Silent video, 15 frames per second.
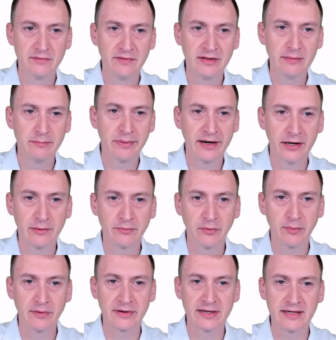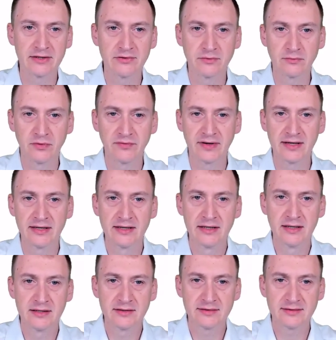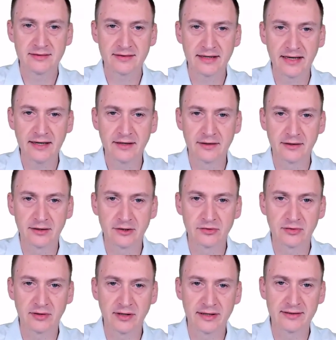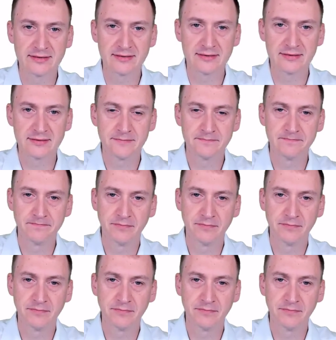Veeam Backup and Replication with a standard edition license.